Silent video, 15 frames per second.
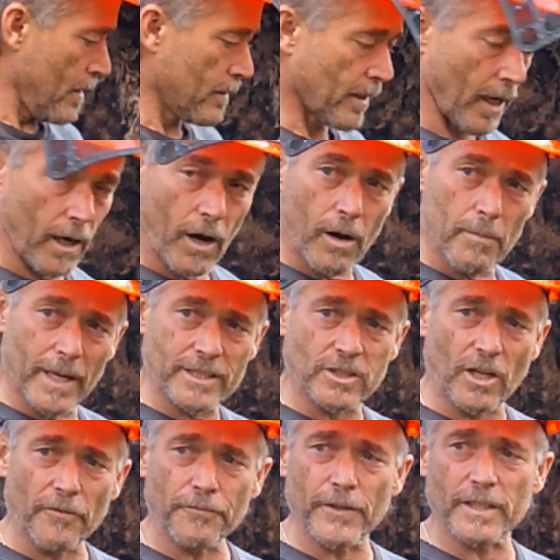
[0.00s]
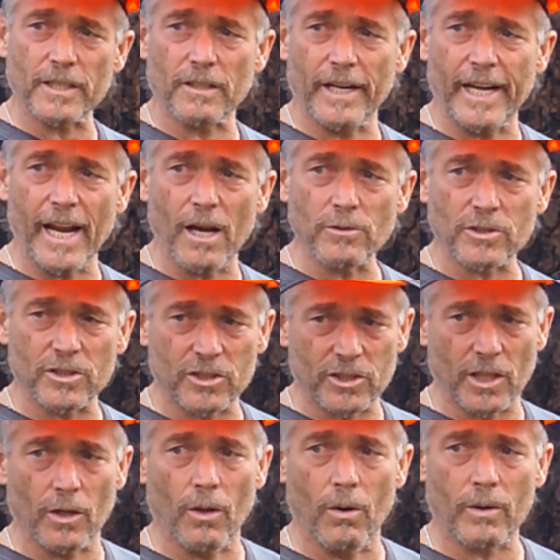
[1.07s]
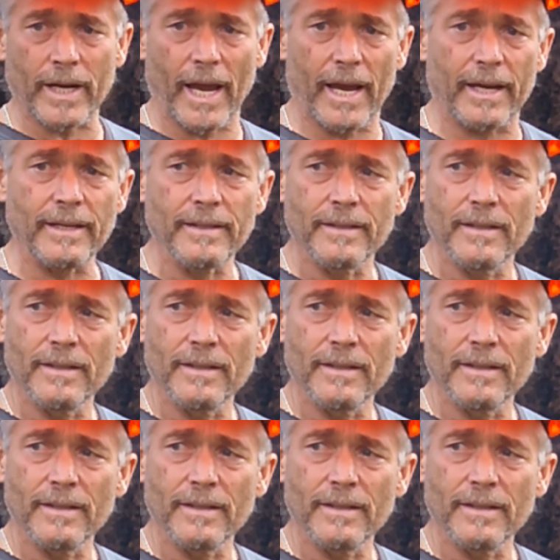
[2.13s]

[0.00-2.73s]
Now all my stuff in the greenhouse is still okay.